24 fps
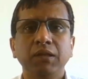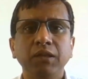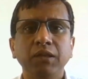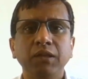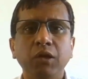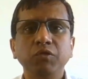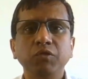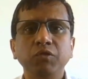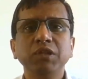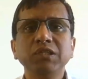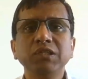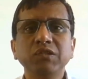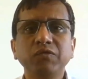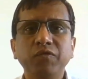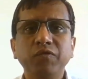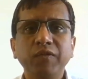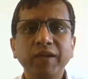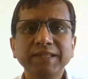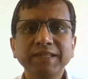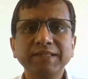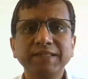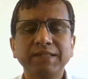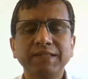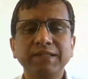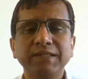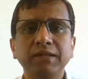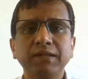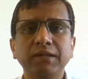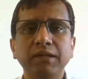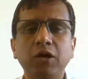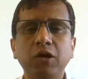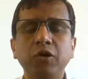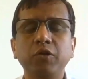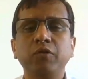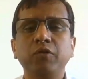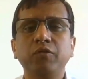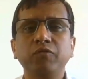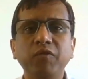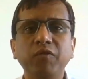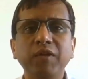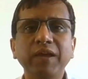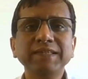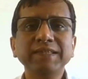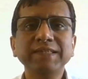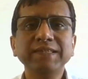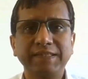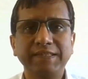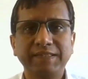Now, this phase are
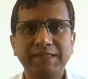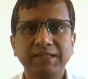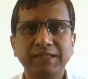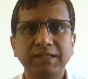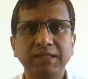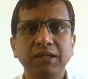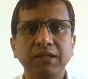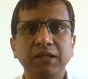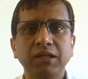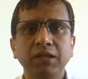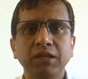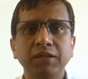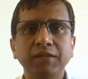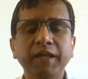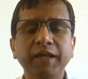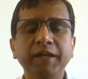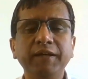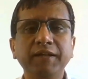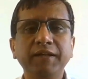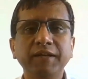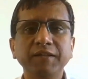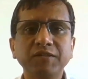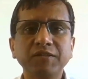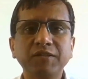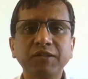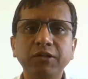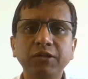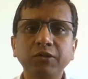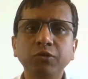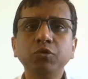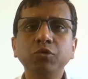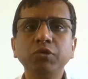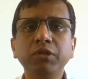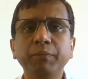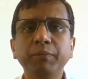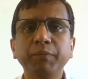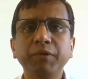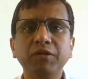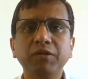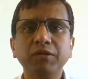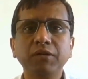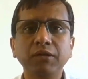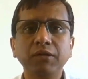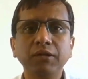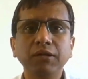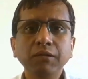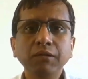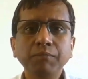phases that constitute the
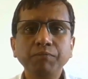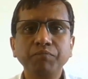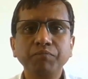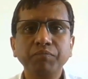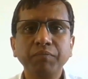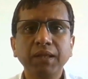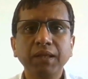material,